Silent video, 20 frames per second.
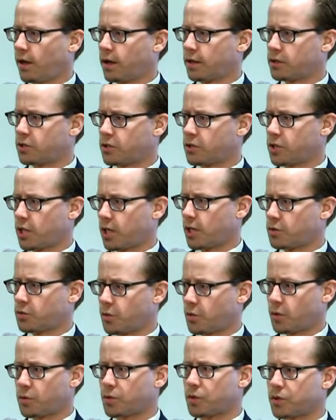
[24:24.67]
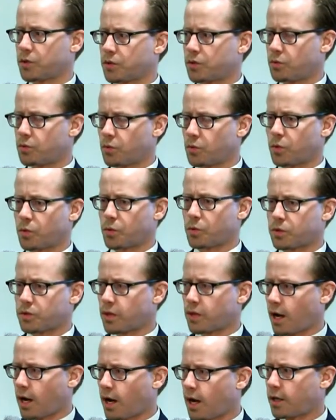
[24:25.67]
to change what was
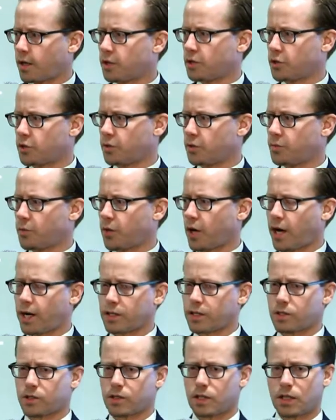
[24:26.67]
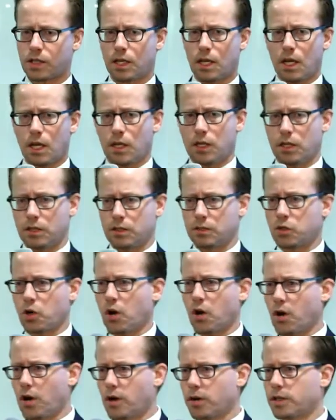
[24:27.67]
not a good practice. And in
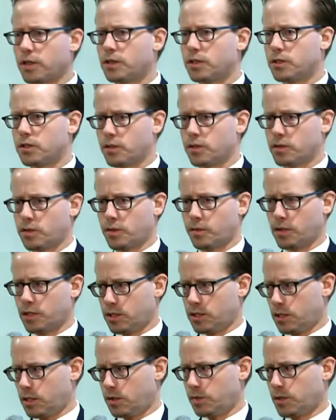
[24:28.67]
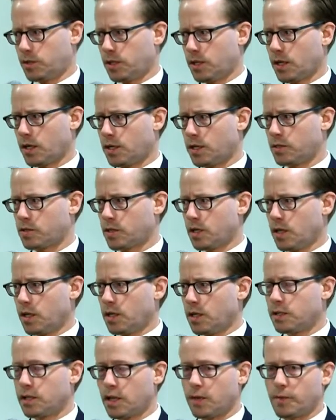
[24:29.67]
talking to some of the DPAs,
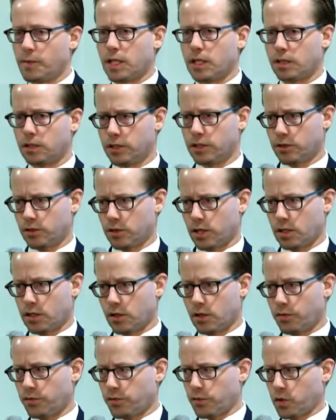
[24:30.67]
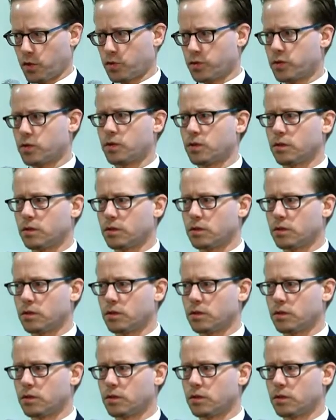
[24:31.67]
they made it clear that their first